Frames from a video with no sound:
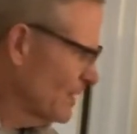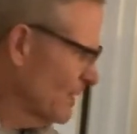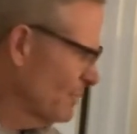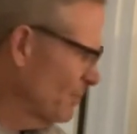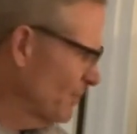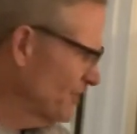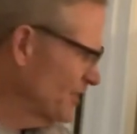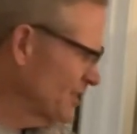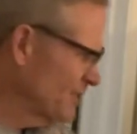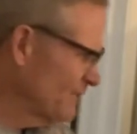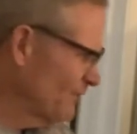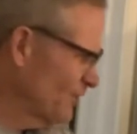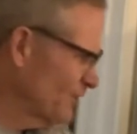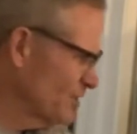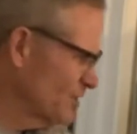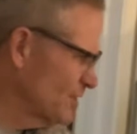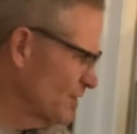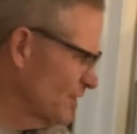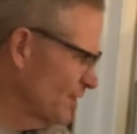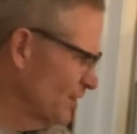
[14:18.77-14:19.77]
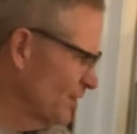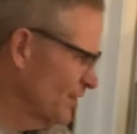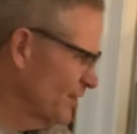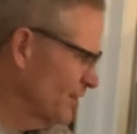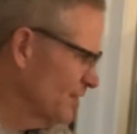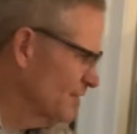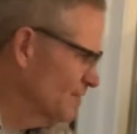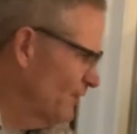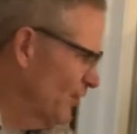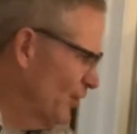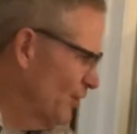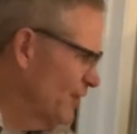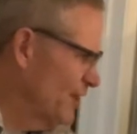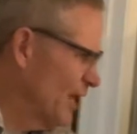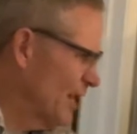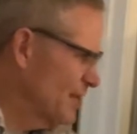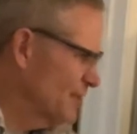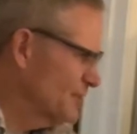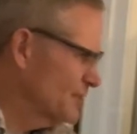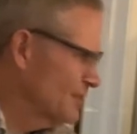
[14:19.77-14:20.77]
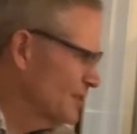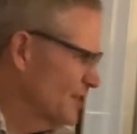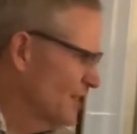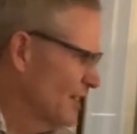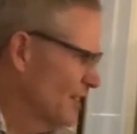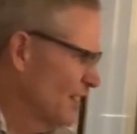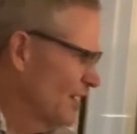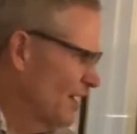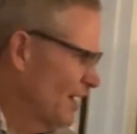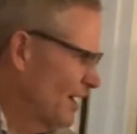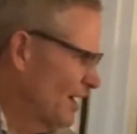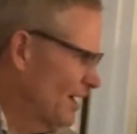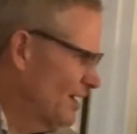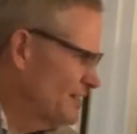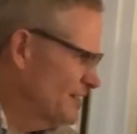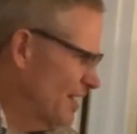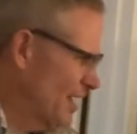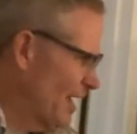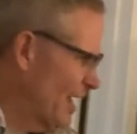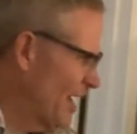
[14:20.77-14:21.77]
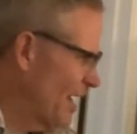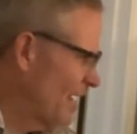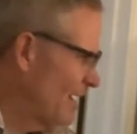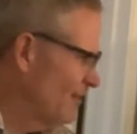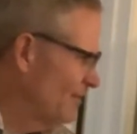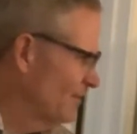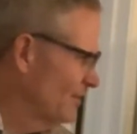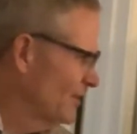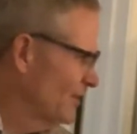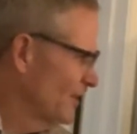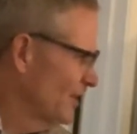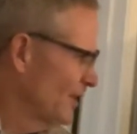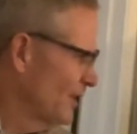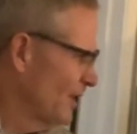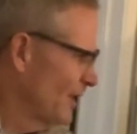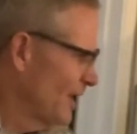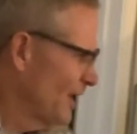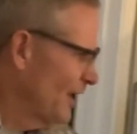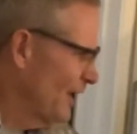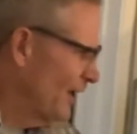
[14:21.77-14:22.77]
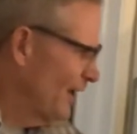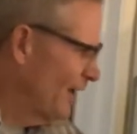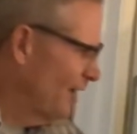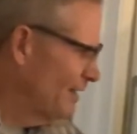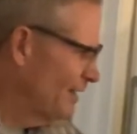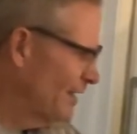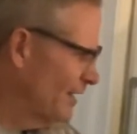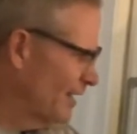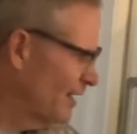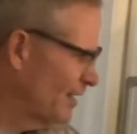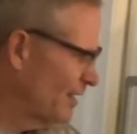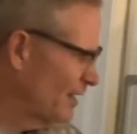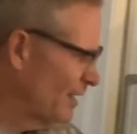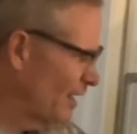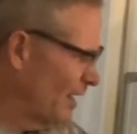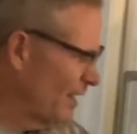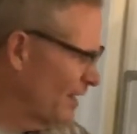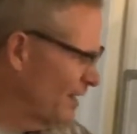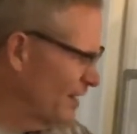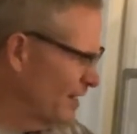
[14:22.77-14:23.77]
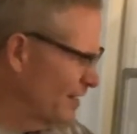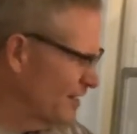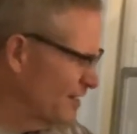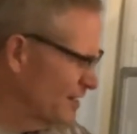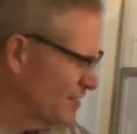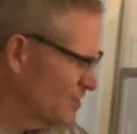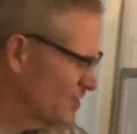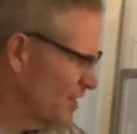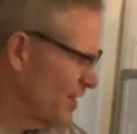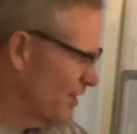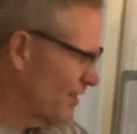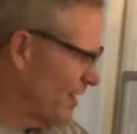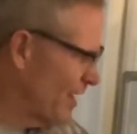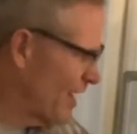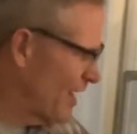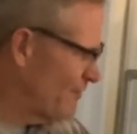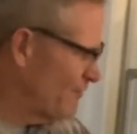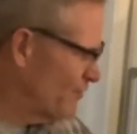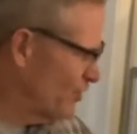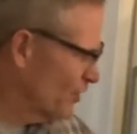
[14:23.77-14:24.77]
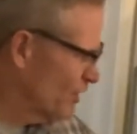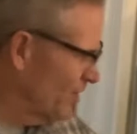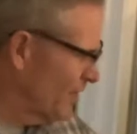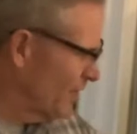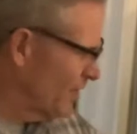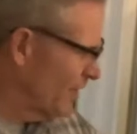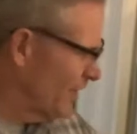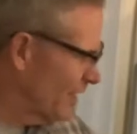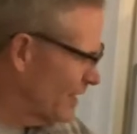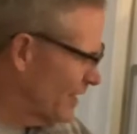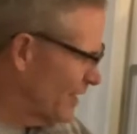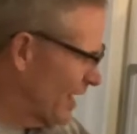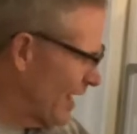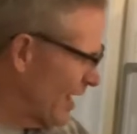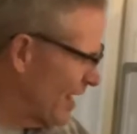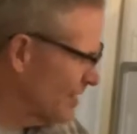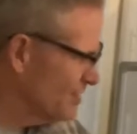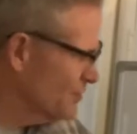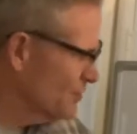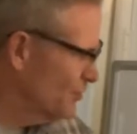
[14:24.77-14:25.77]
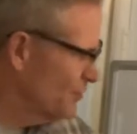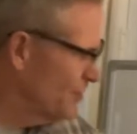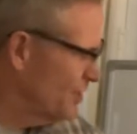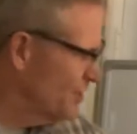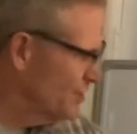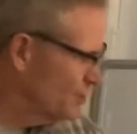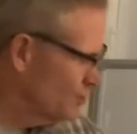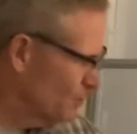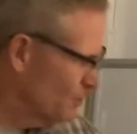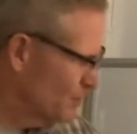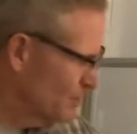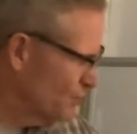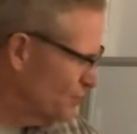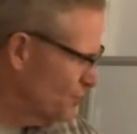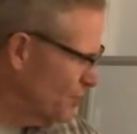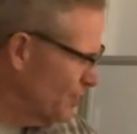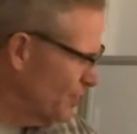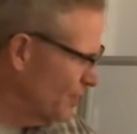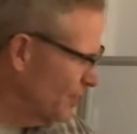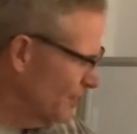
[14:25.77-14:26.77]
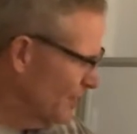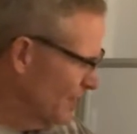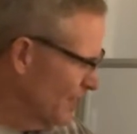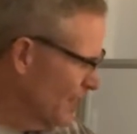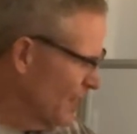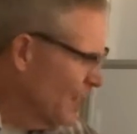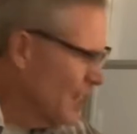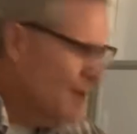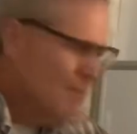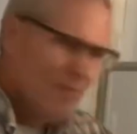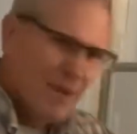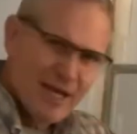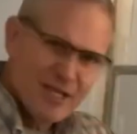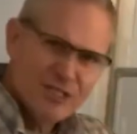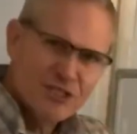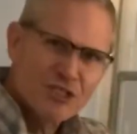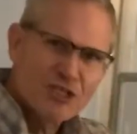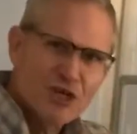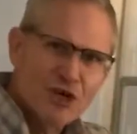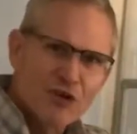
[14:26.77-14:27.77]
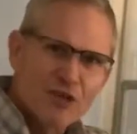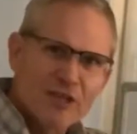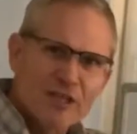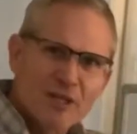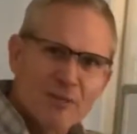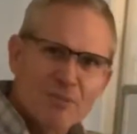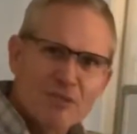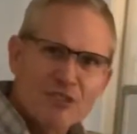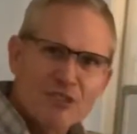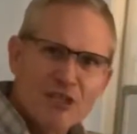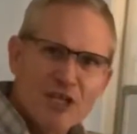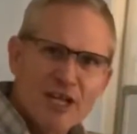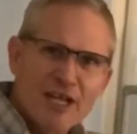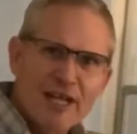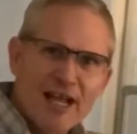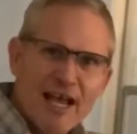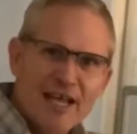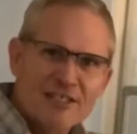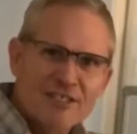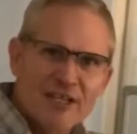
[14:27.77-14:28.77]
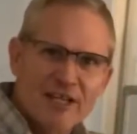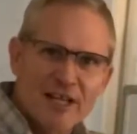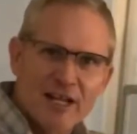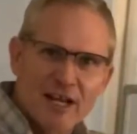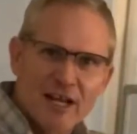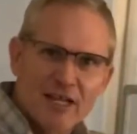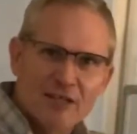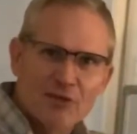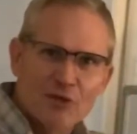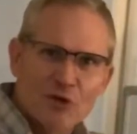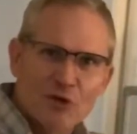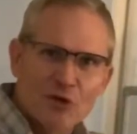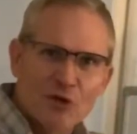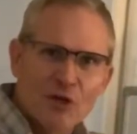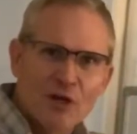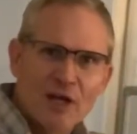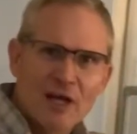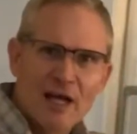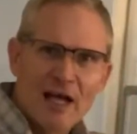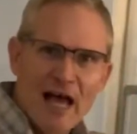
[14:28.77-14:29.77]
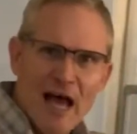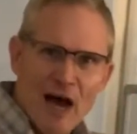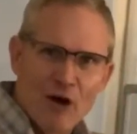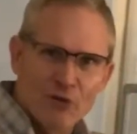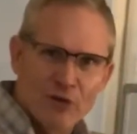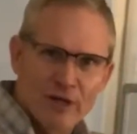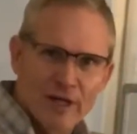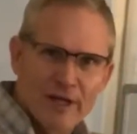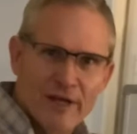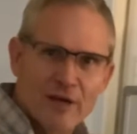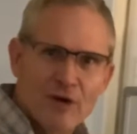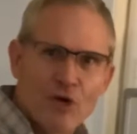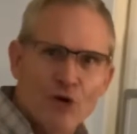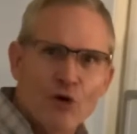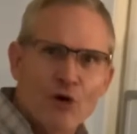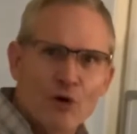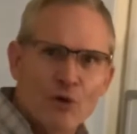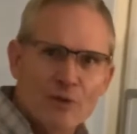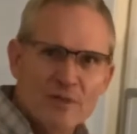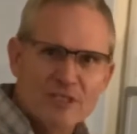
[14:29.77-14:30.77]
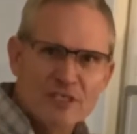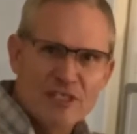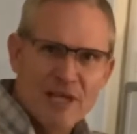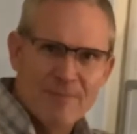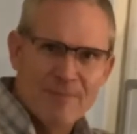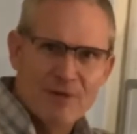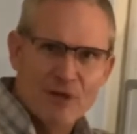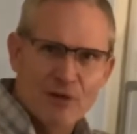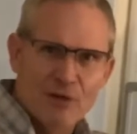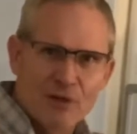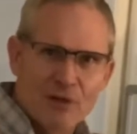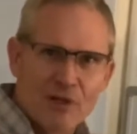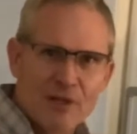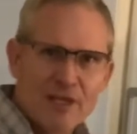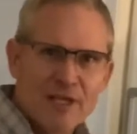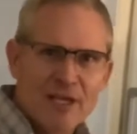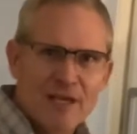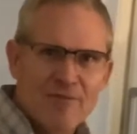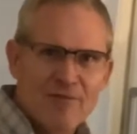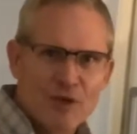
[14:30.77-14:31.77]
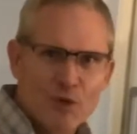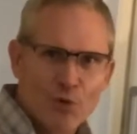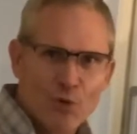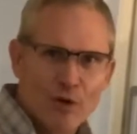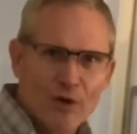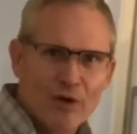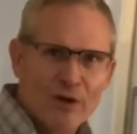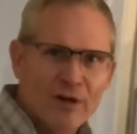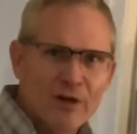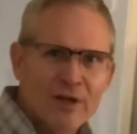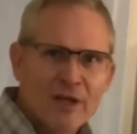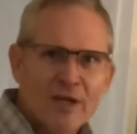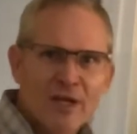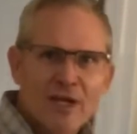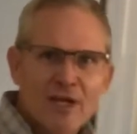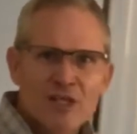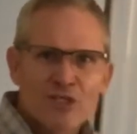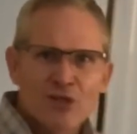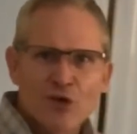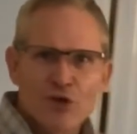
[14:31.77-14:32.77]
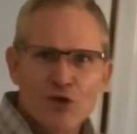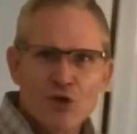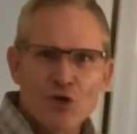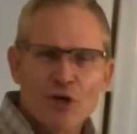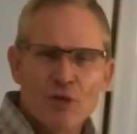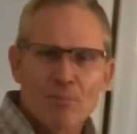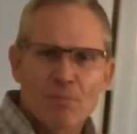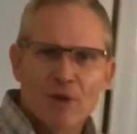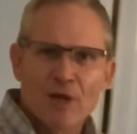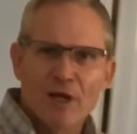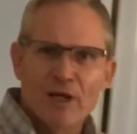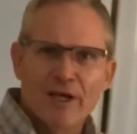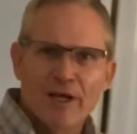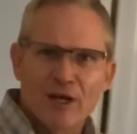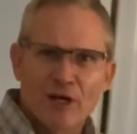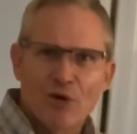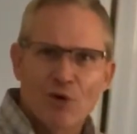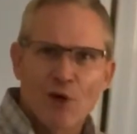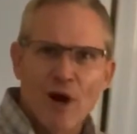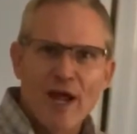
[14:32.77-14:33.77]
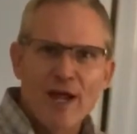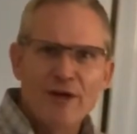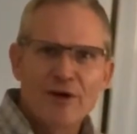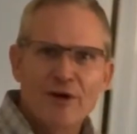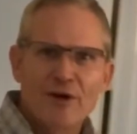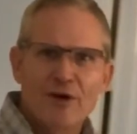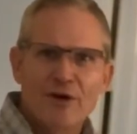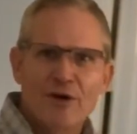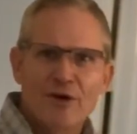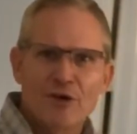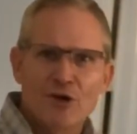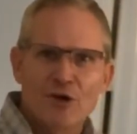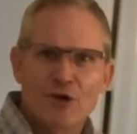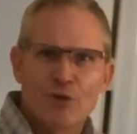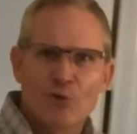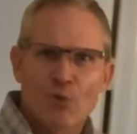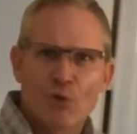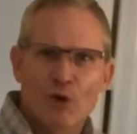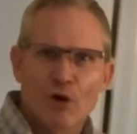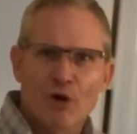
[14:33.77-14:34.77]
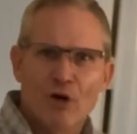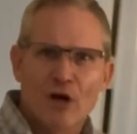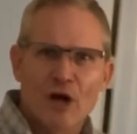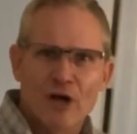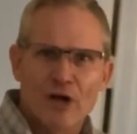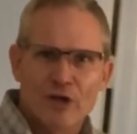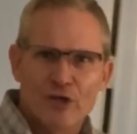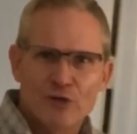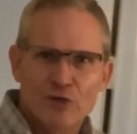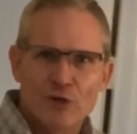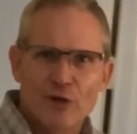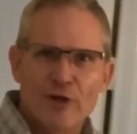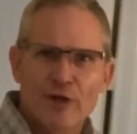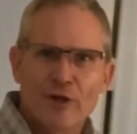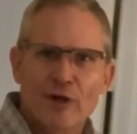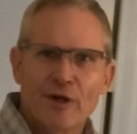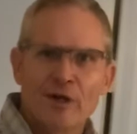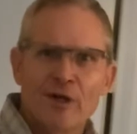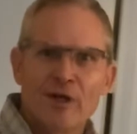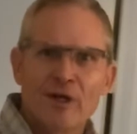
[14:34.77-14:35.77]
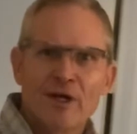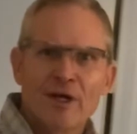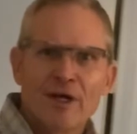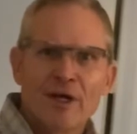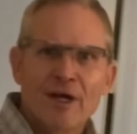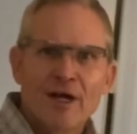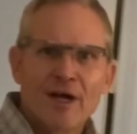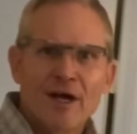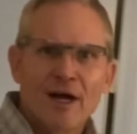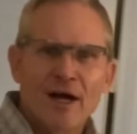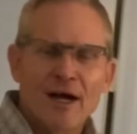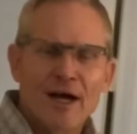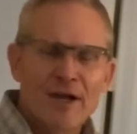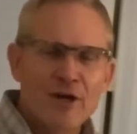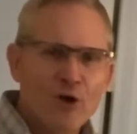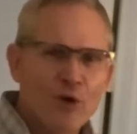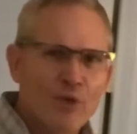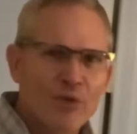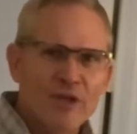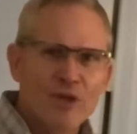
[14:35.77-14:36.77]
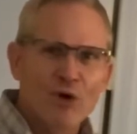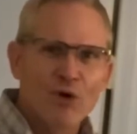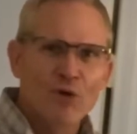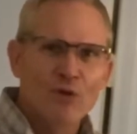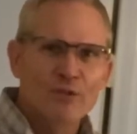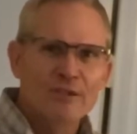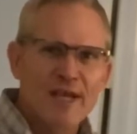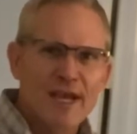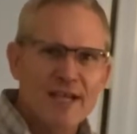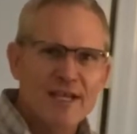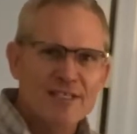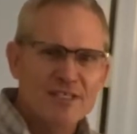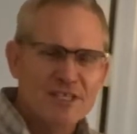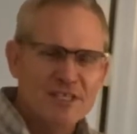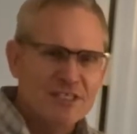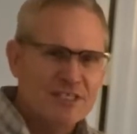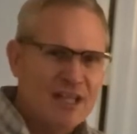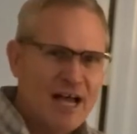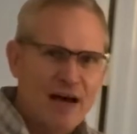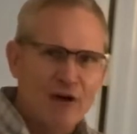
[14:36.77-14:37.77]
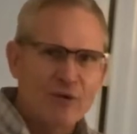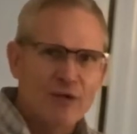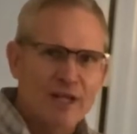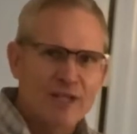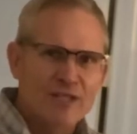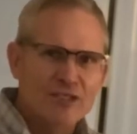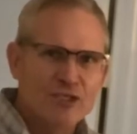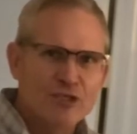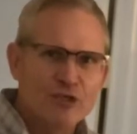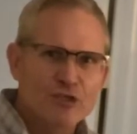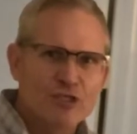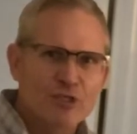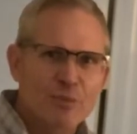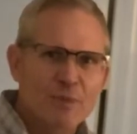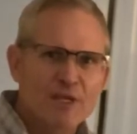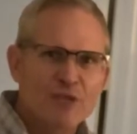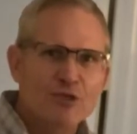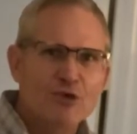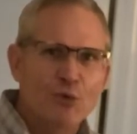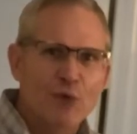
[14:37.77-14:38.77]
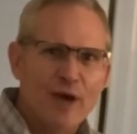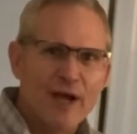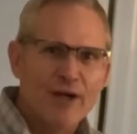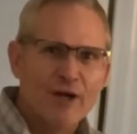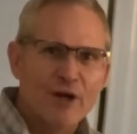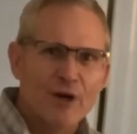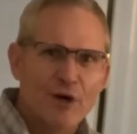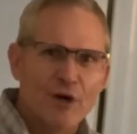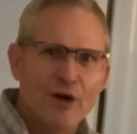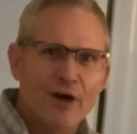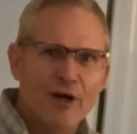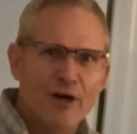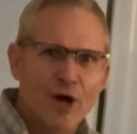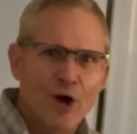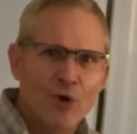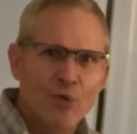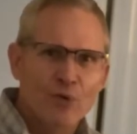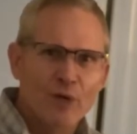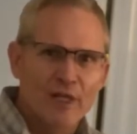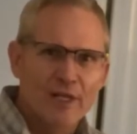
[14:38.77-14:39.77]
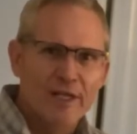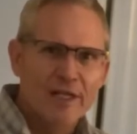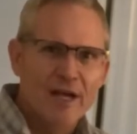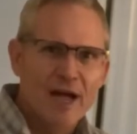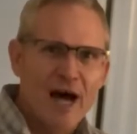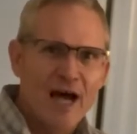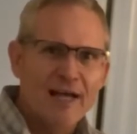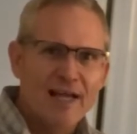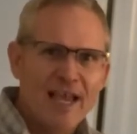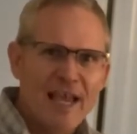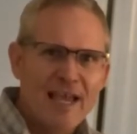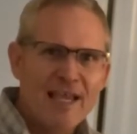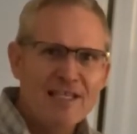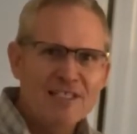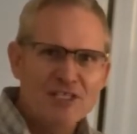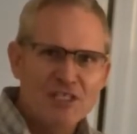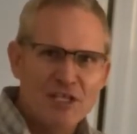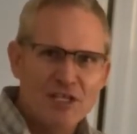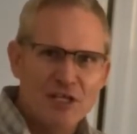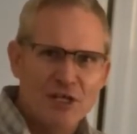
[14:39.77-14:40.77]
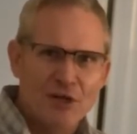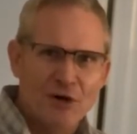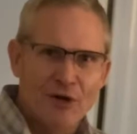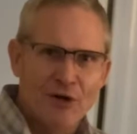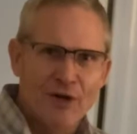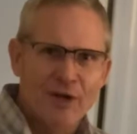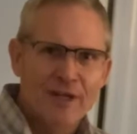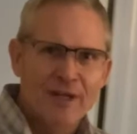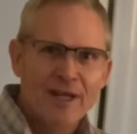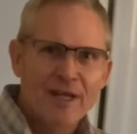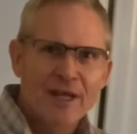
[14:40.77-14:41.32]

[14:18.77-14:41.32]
But this versatility is very nice to have. And in addition to that, if you're going to get a gas or diesel machine, make sure that the machine has an electrical outlet or a receptacle, if you will, so that you can plug in a grinder, you can work on a drill. I know in the old days, these outlets used to be direct current only, not AC current.